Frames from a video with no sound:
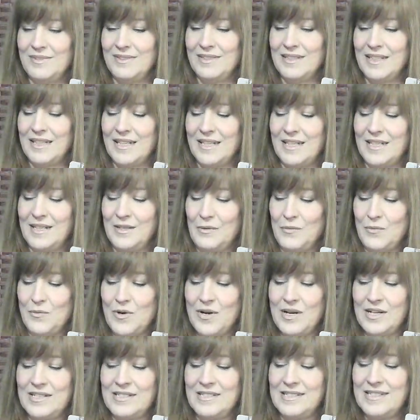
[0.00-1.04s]
the King of
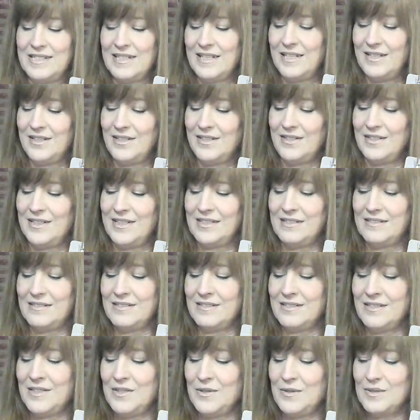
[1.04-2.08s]
Wands here
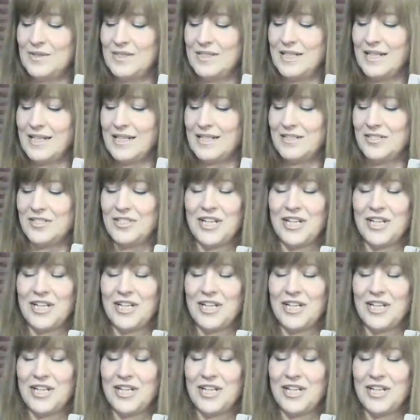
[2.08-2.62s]
is no second